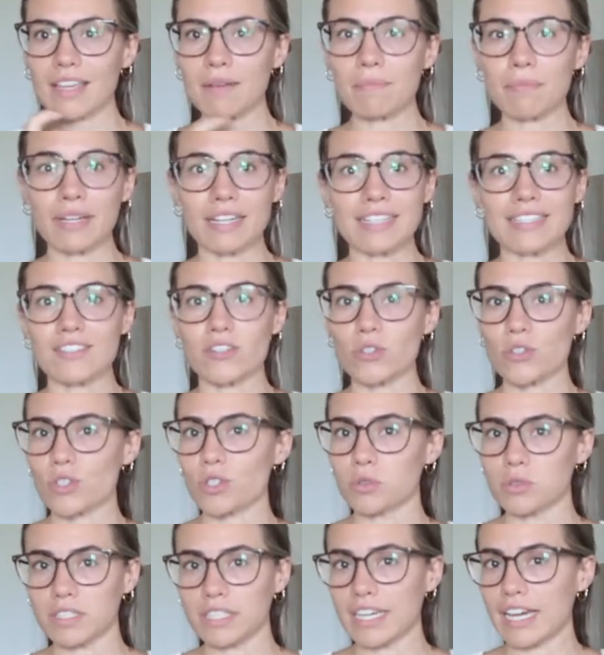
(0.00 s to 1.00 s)
but it's
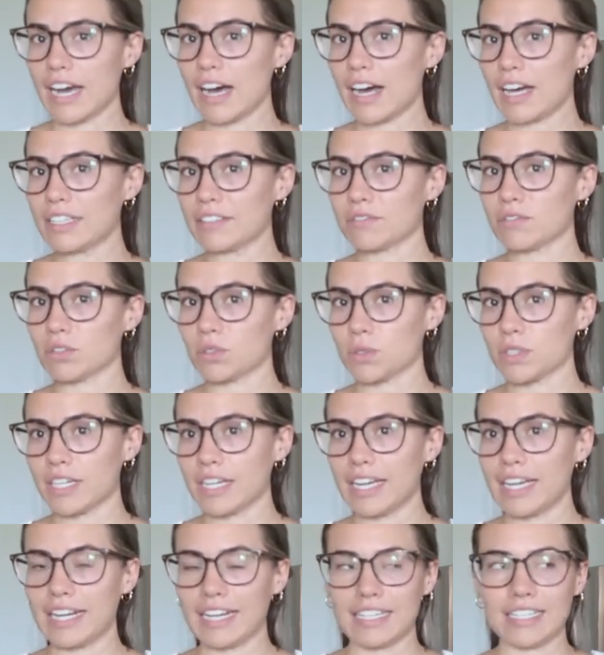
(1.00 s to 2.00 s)
also really hot in Florida
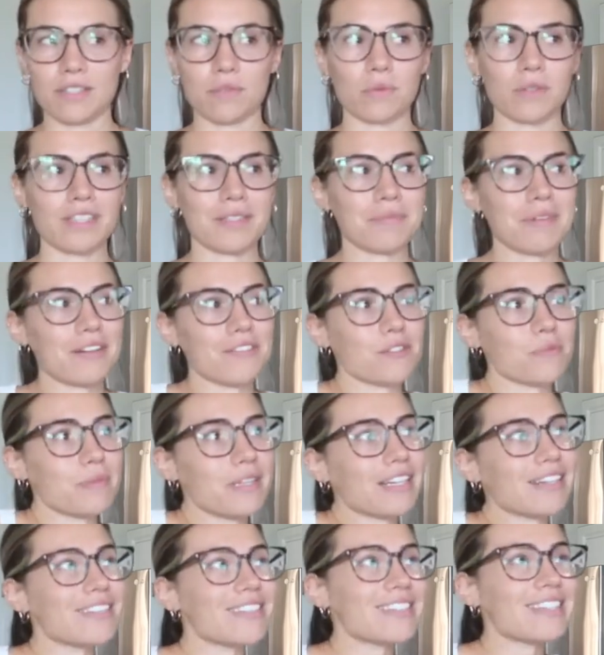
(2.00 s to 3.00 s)
and I didn't want them not to
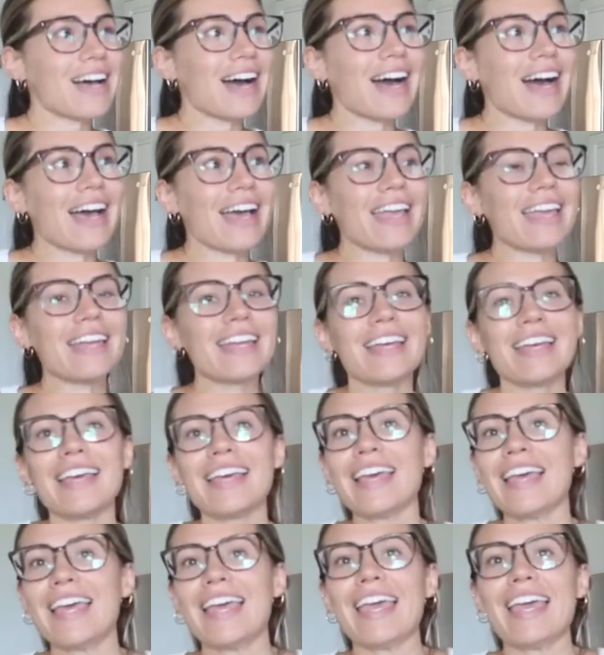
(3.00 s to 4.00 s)
be outside.
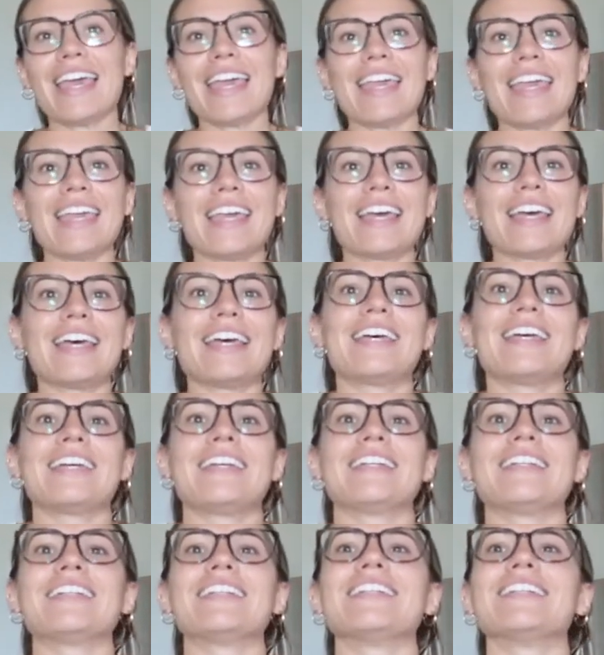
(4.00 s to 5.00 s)

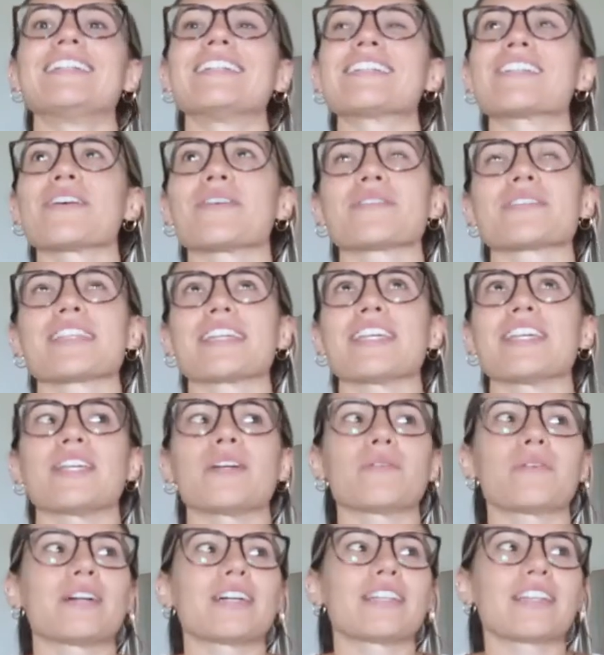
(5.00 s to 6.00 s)
And so I was like, you
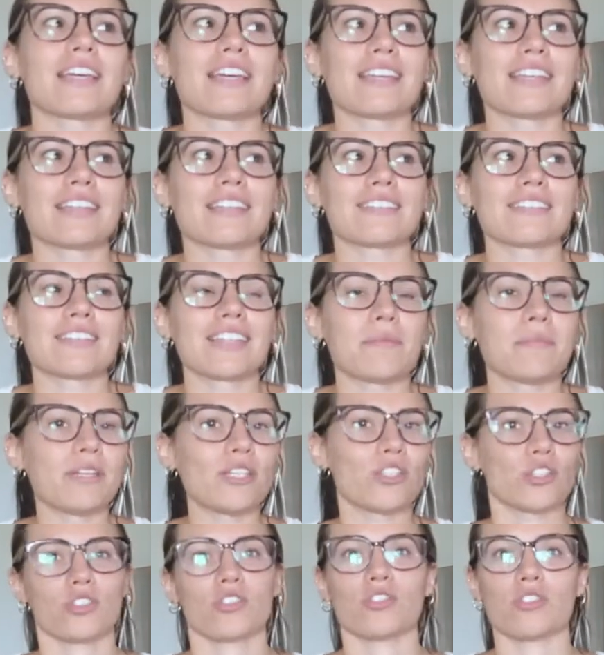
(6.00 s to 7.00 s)
know what, like, let
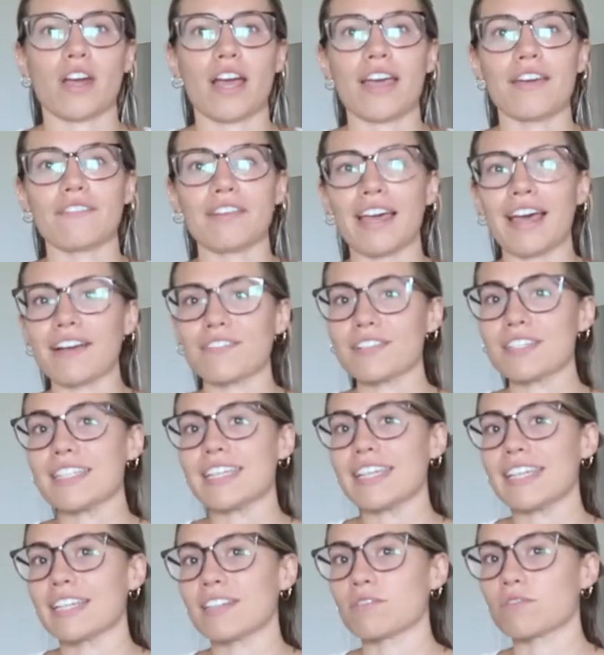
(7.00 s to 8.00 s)
me just drive. I have to
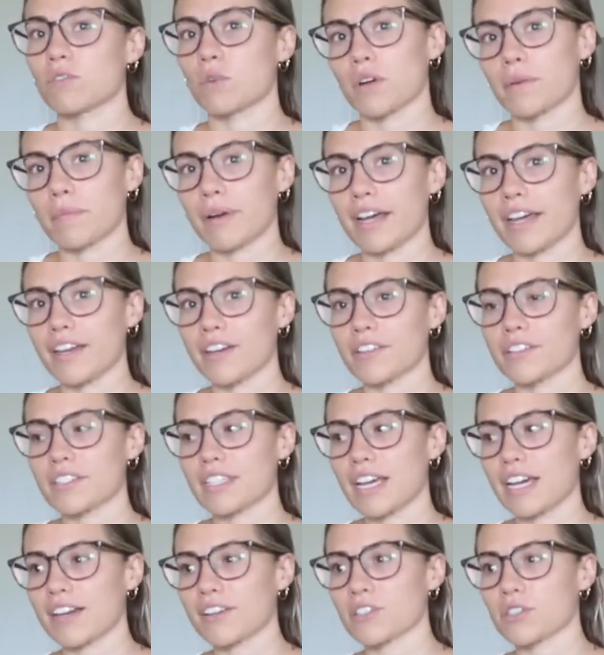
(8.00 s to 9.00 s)
take it in Fort
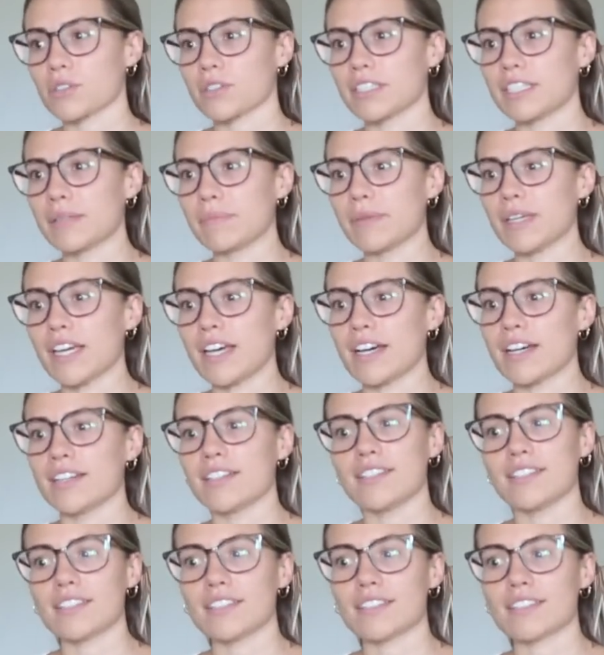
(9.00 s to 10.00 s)
Myers actually
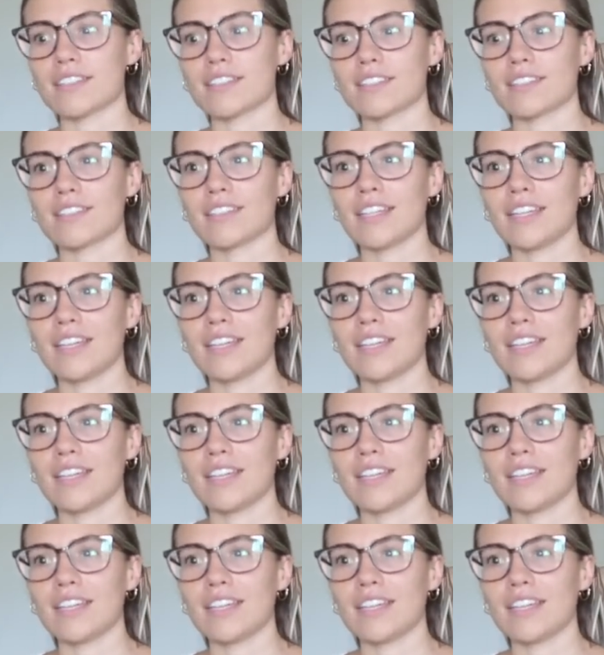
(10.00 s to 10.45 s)
because